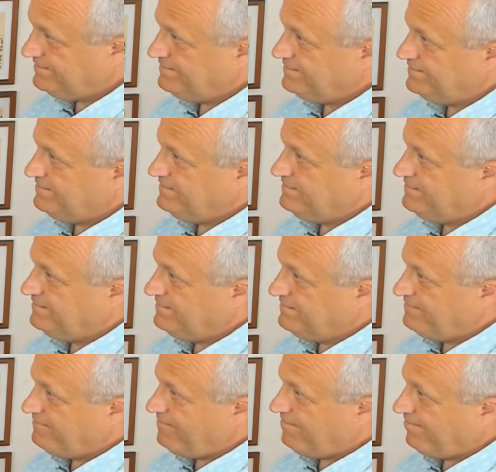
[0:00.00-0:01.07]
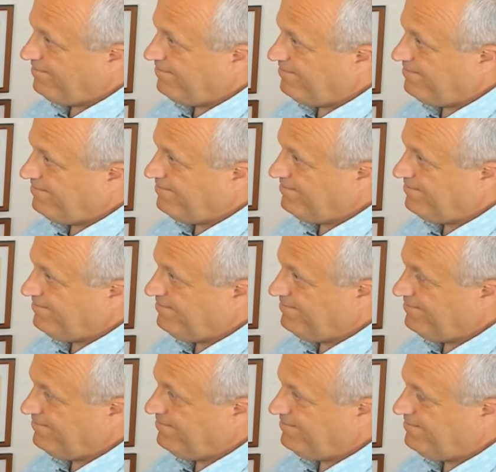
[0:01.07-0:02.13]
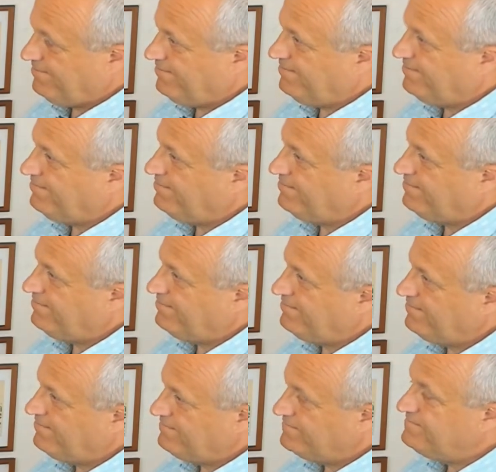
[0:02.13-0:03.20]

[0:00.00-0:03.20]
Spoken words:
[no speech]